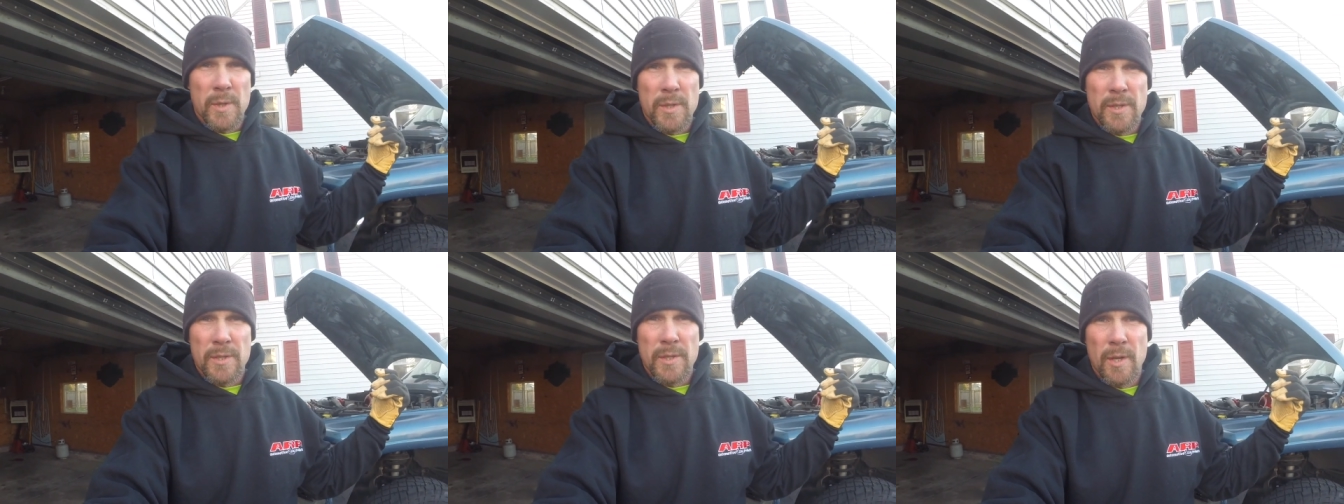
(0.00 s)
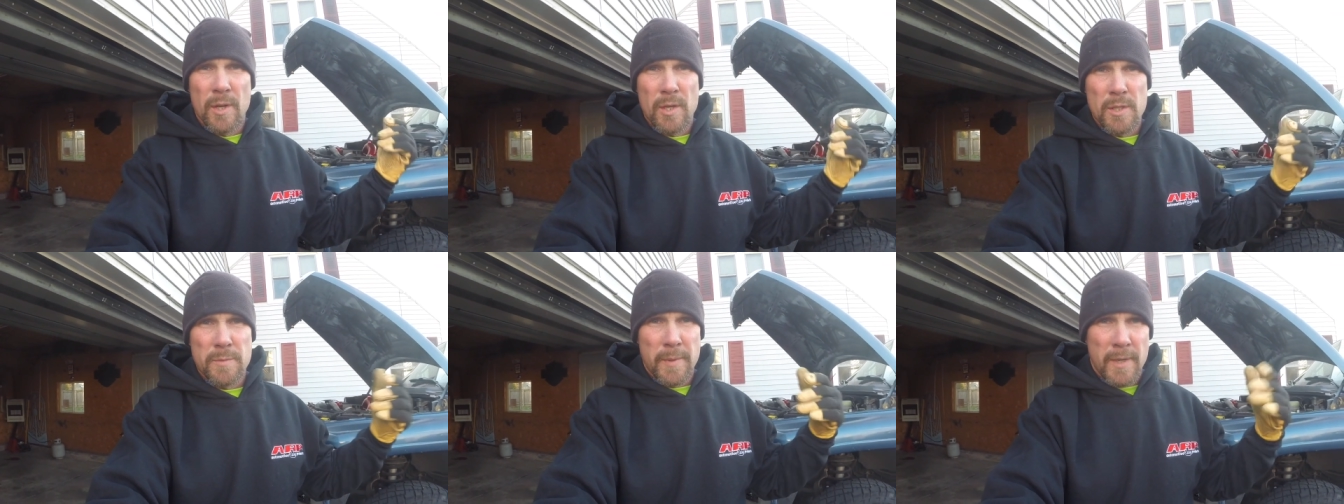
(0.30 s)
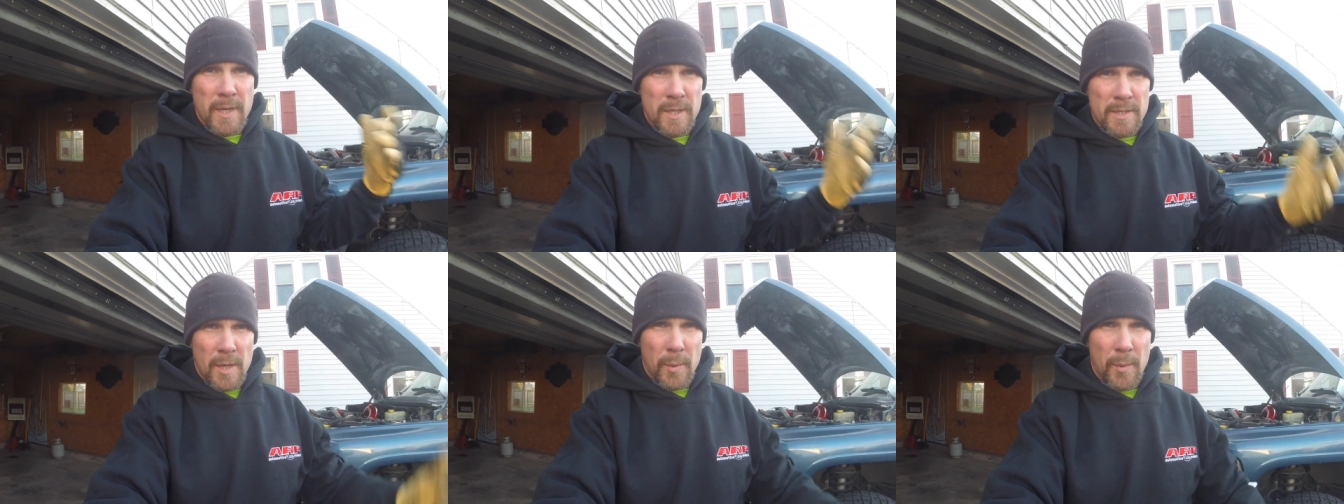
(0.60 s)
went to those
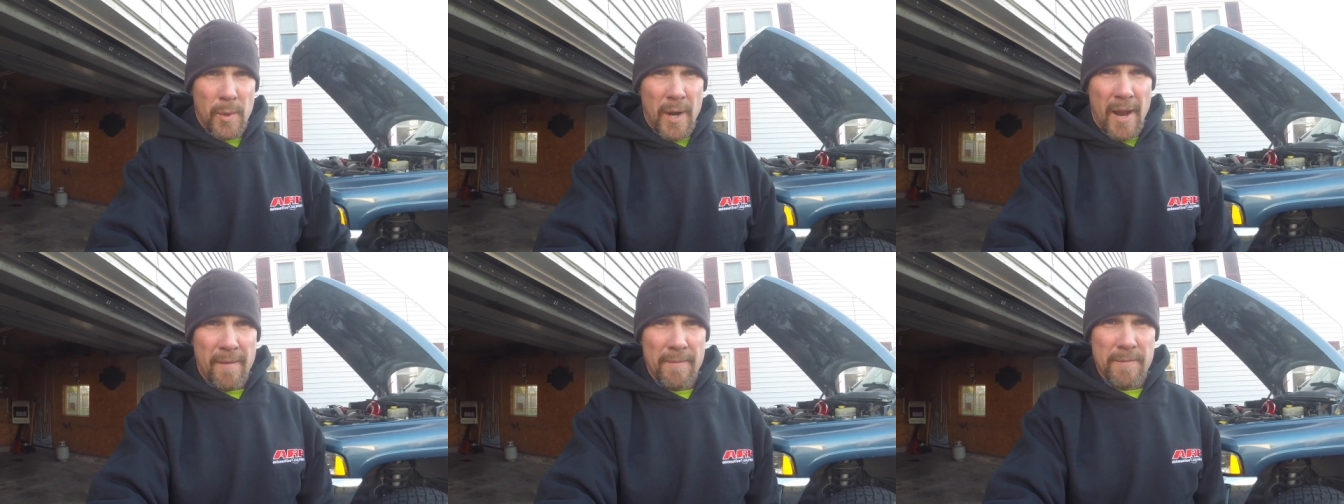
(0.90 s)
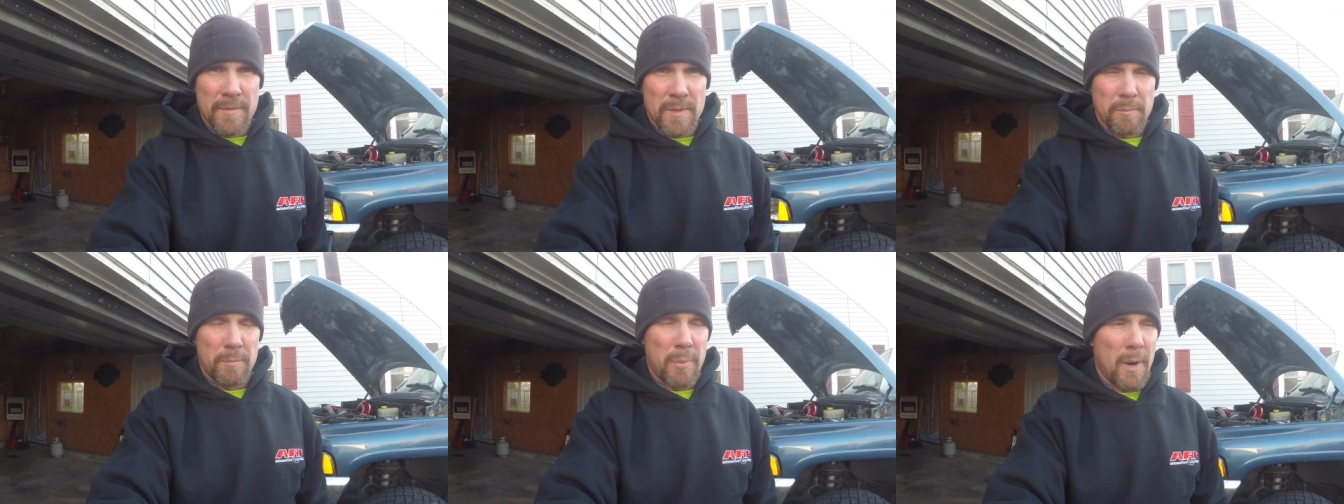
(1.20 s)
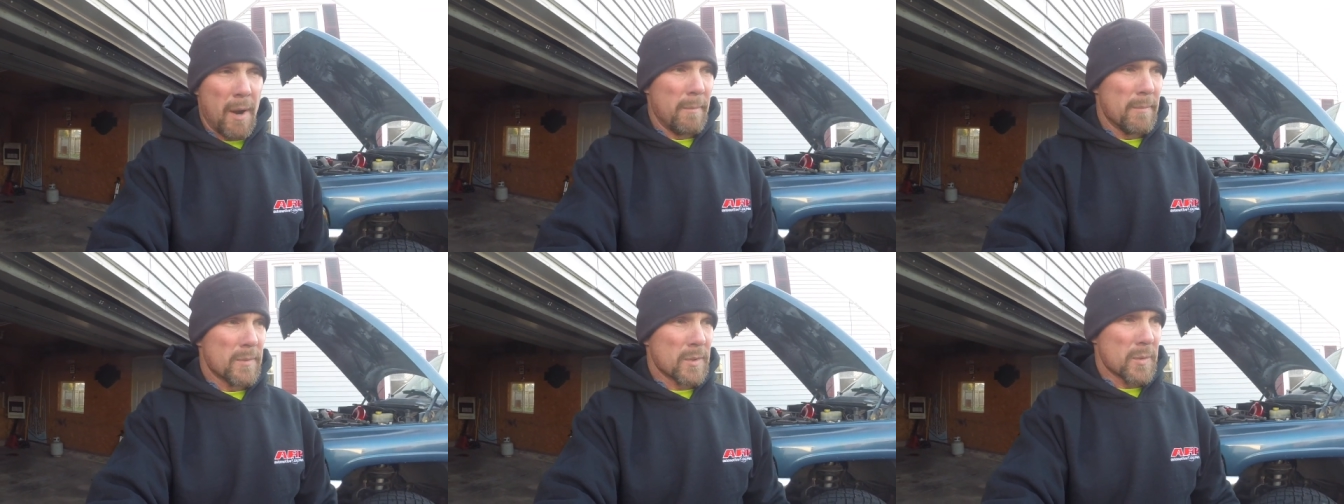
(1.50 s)
because they were having some
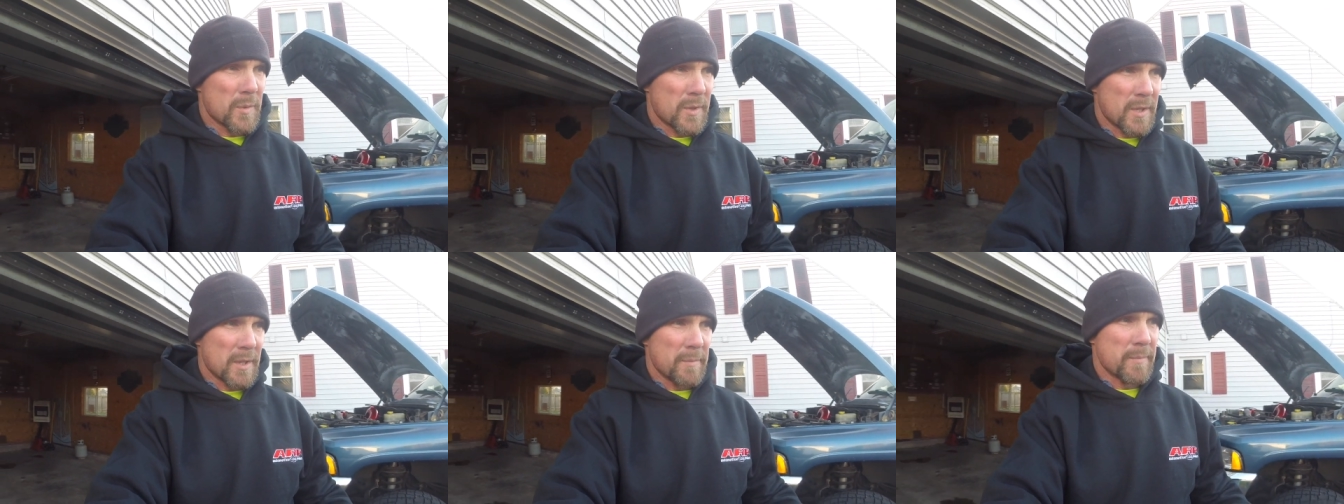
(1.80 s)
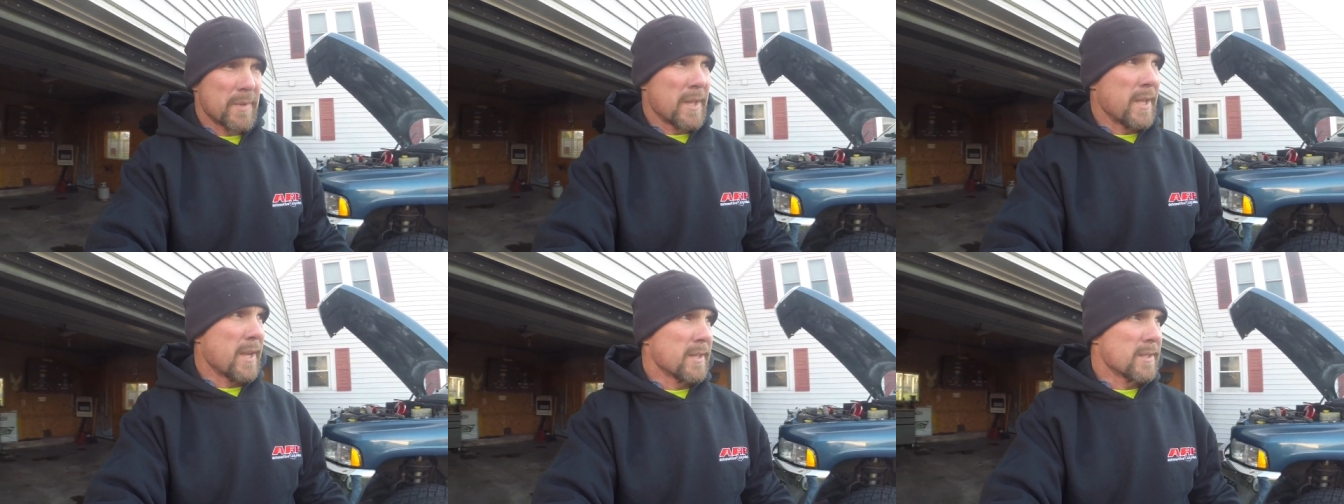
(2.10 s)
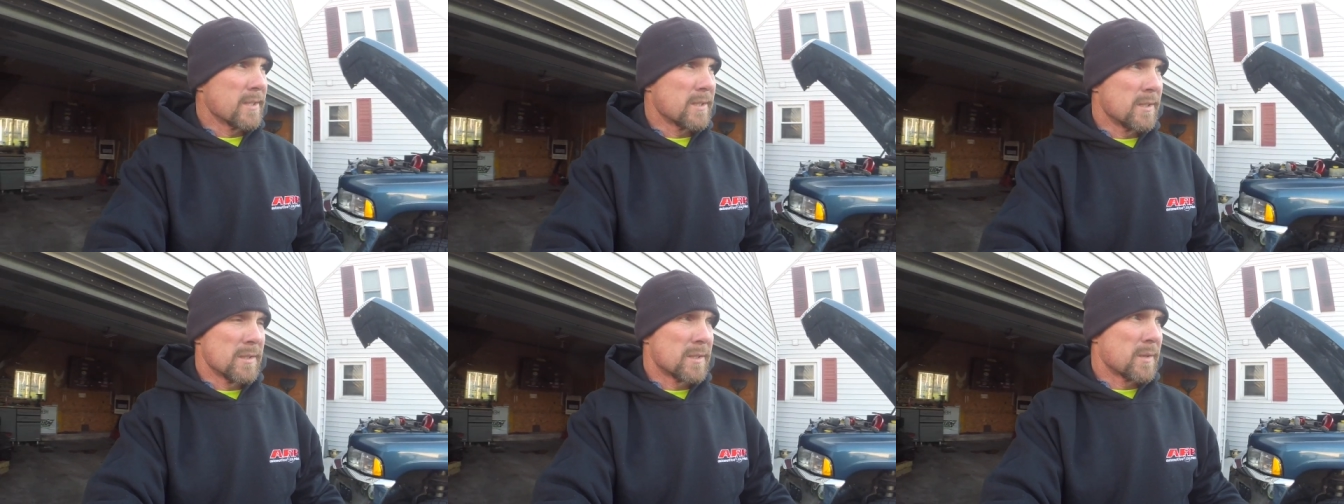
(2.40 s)
problems with some things